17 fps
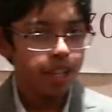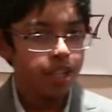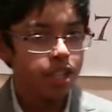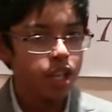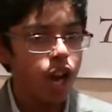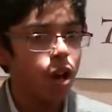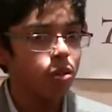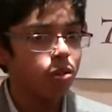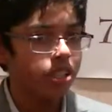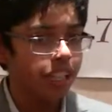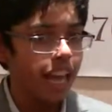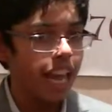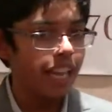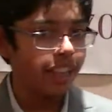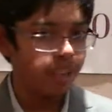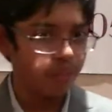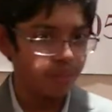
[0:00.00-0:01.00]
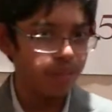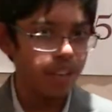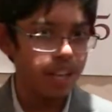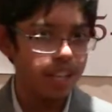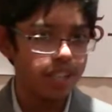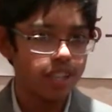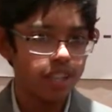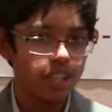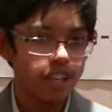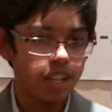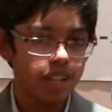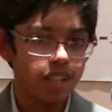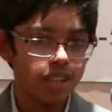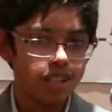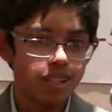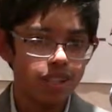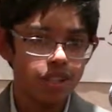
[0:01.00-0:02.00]
Don't take the risk
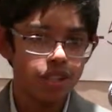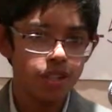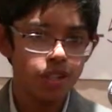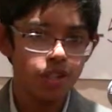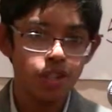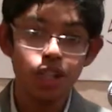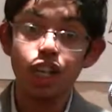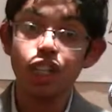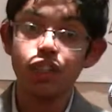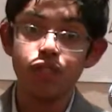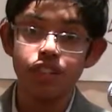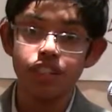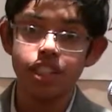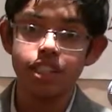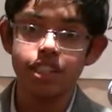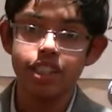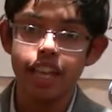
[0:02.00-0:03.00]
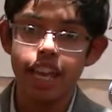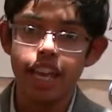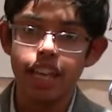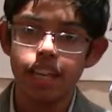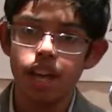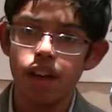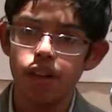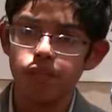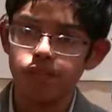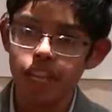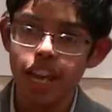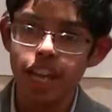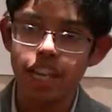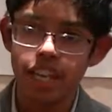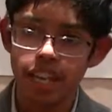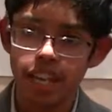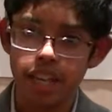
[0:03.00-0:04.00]
just for the sake of
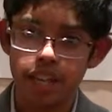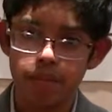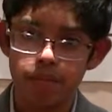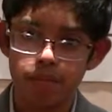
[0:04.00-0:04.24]
taking it.